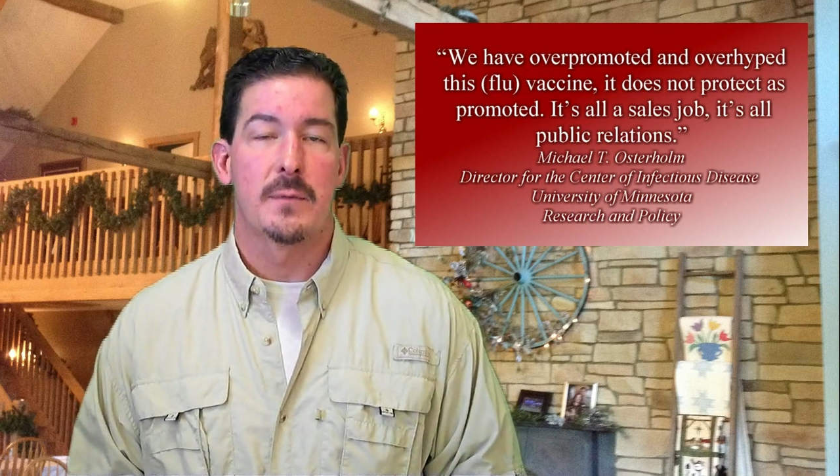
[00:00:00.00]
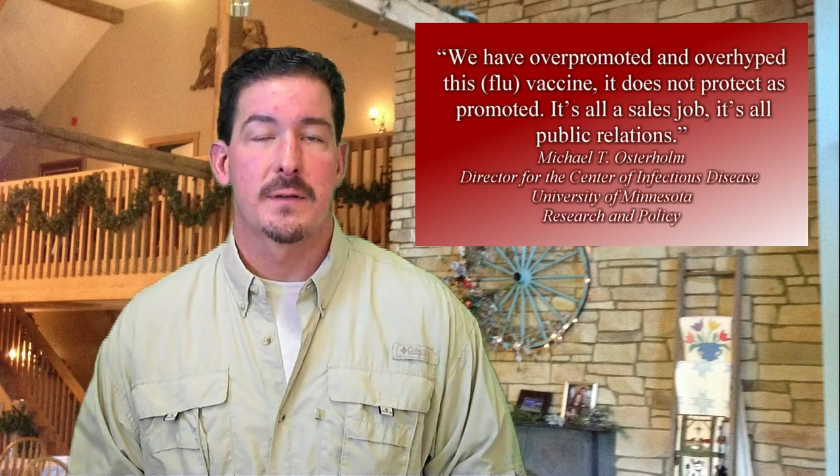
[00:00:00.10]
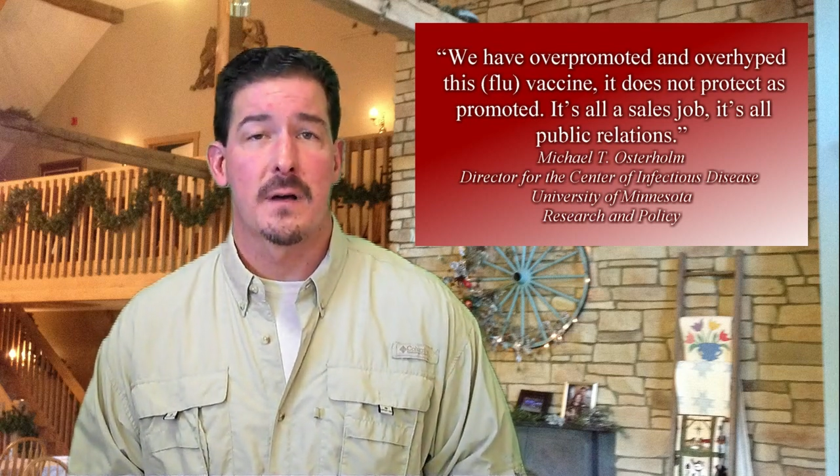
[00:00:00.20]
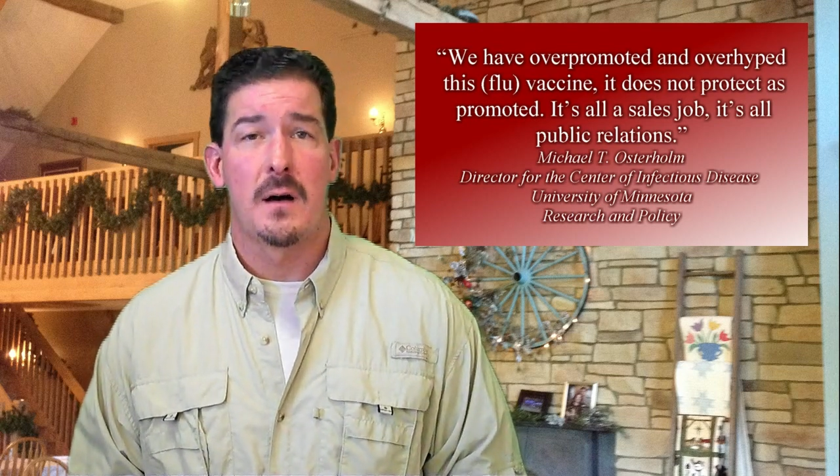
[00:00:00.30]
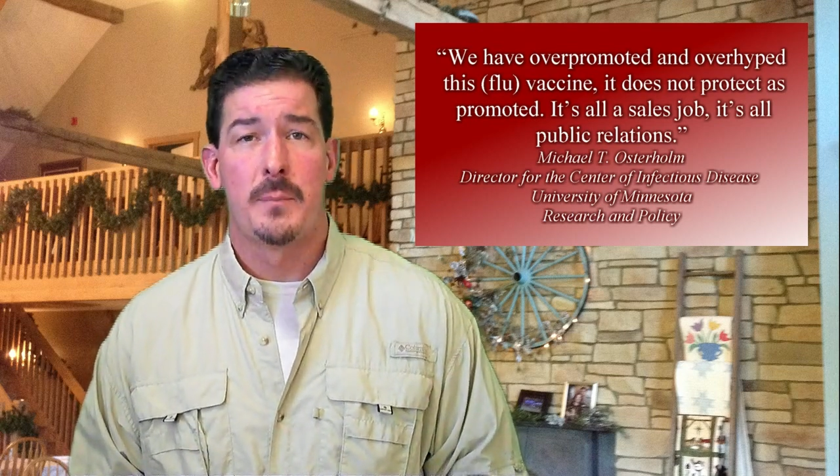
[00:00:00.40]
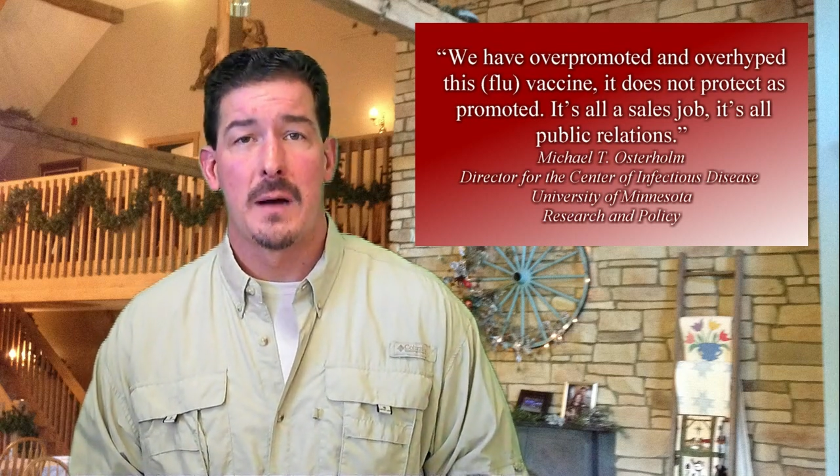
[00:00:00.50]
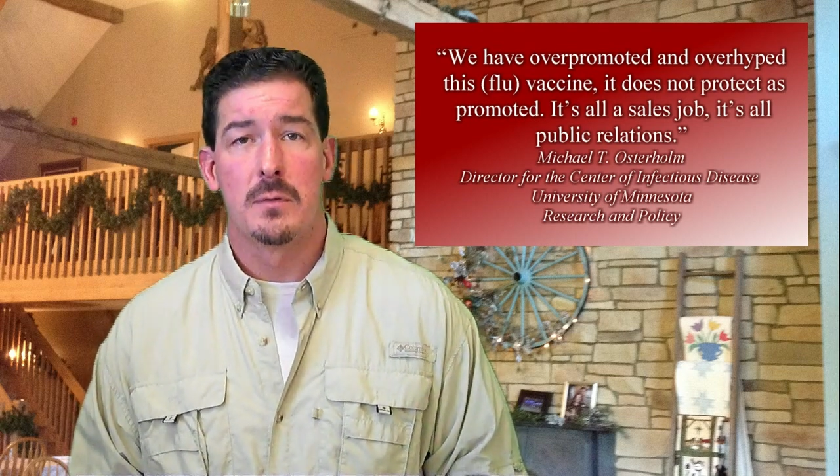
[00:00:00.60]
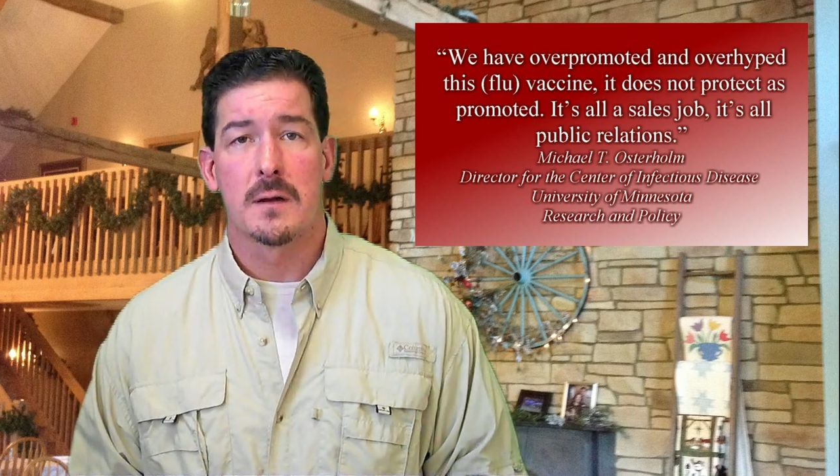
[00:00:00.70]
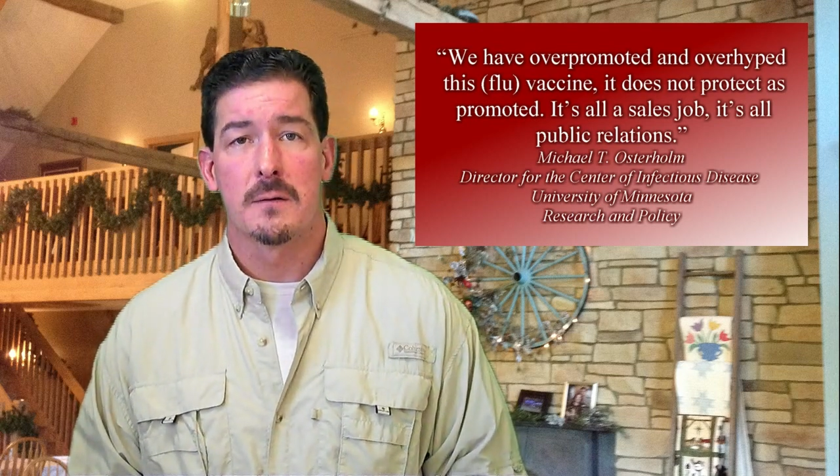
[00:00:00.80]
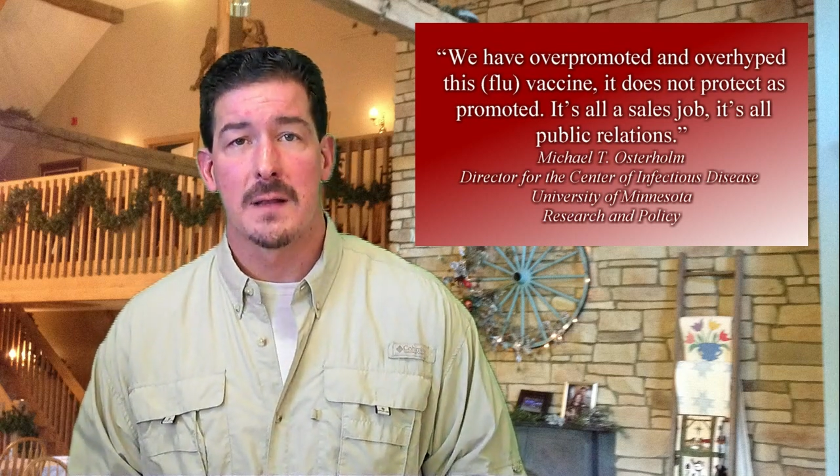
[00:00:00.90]
It's all
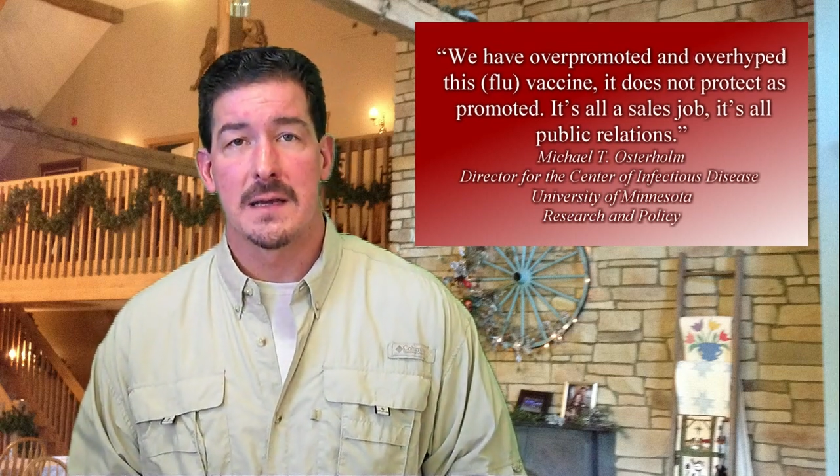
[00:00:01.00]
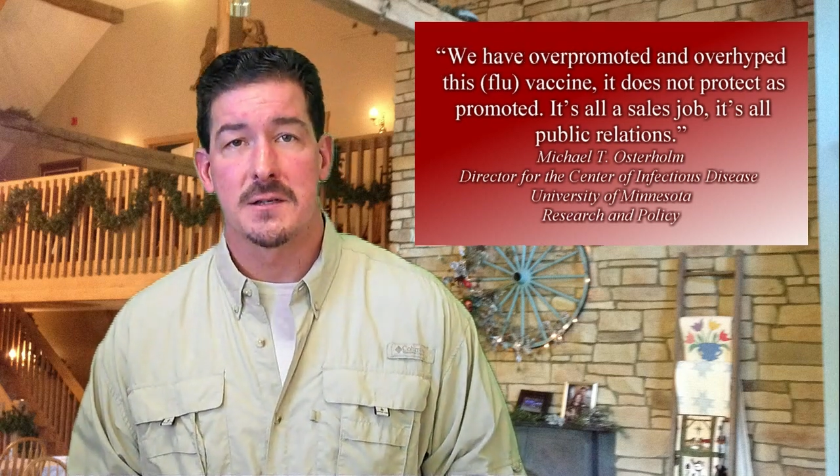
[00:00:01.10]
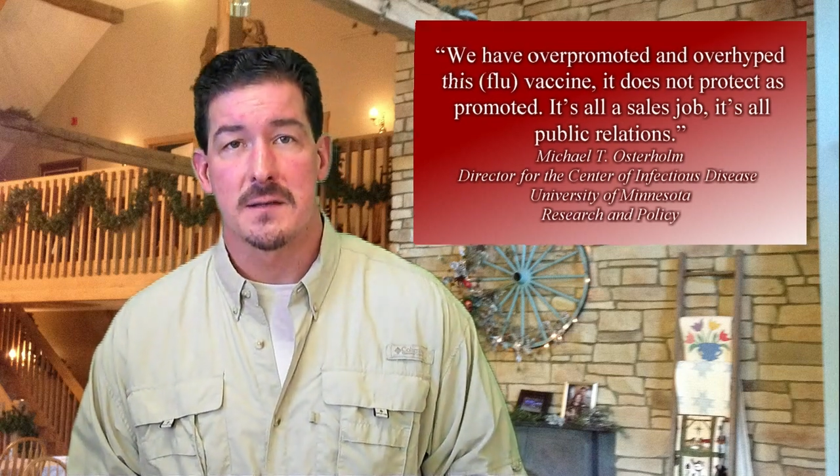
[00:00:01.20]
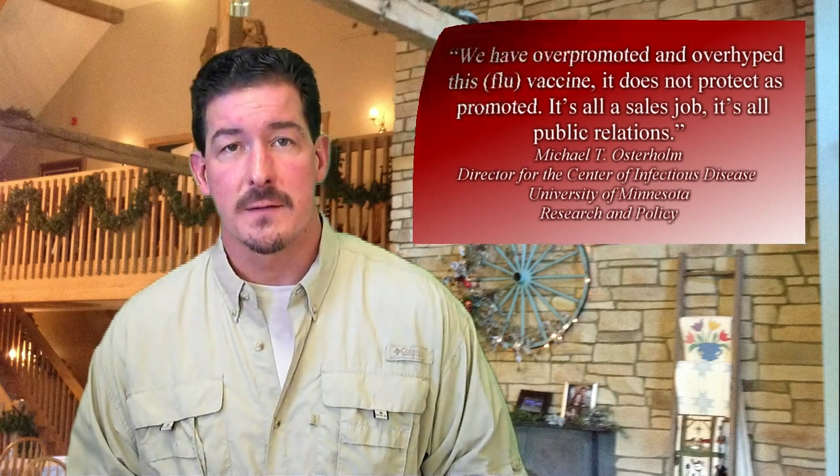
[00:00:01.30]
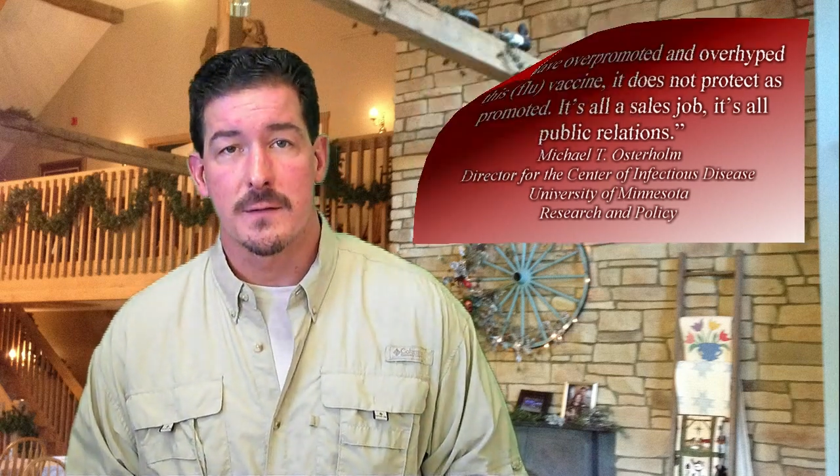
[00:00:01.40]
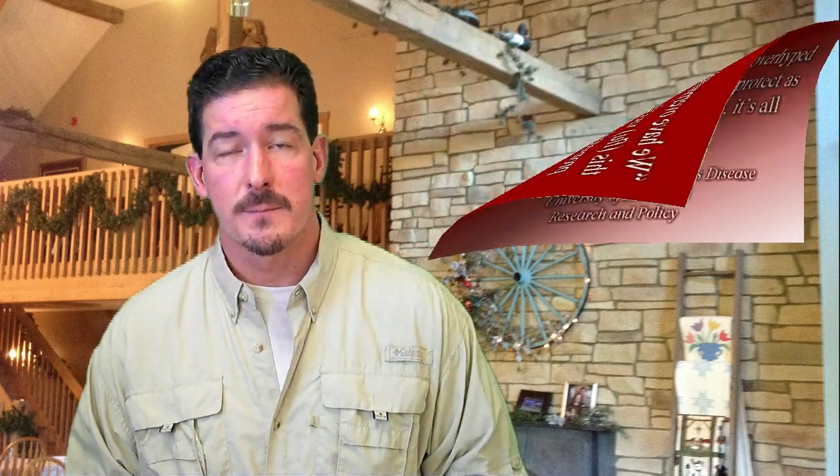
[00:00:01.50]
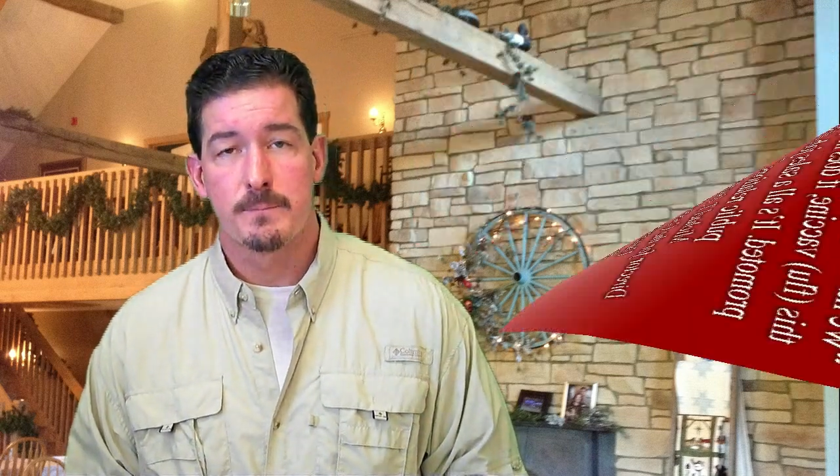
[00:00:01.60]
public relations.